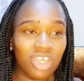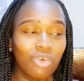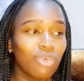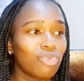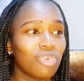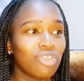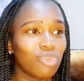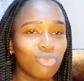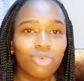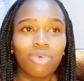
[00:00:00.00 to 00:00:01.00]
He goes to
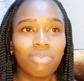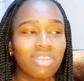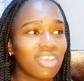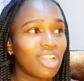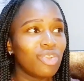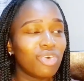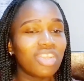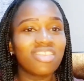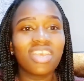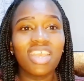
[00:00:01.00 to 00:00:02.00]
Kisumu, Mombasa,
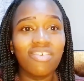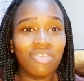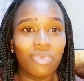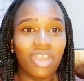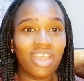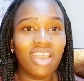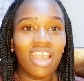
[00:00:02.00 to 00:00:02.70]
Eldoret, everywhere.